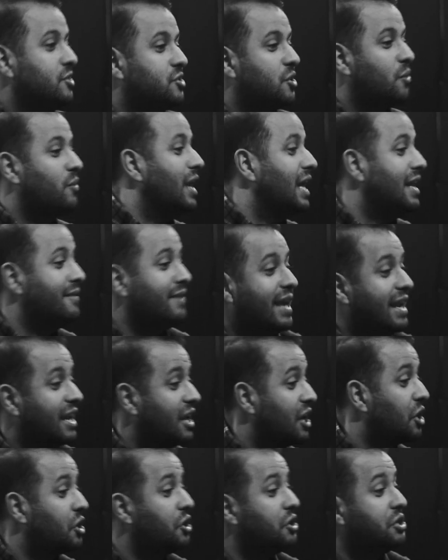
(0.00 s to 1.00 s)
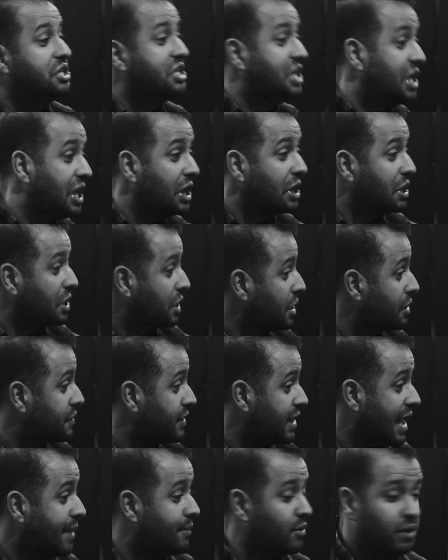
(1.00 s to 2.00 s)
So we're not even getting a good deal here.
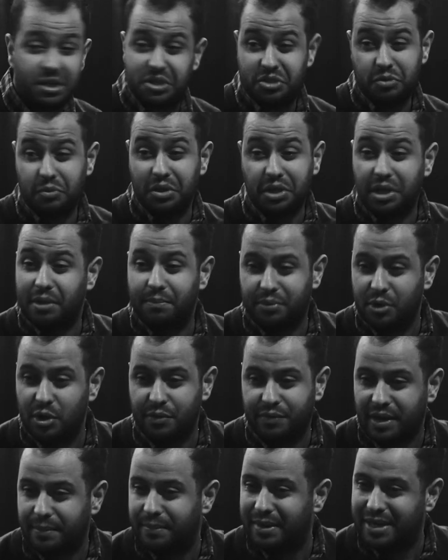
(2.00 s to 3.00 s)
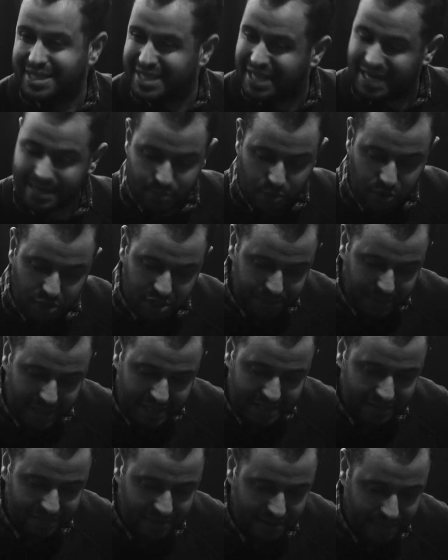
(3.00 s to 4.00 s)
The neighborhood isn't really improving, but it's getting more
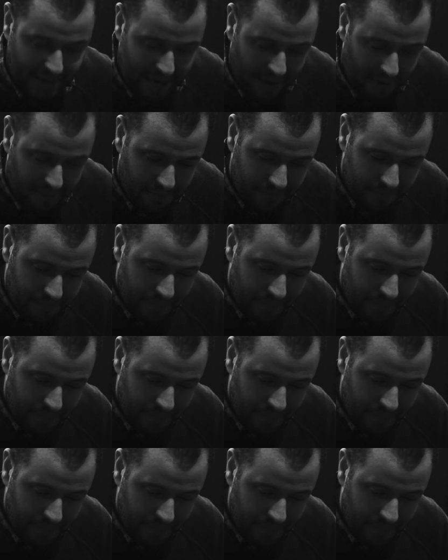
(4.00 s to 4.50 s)
expensive somehow.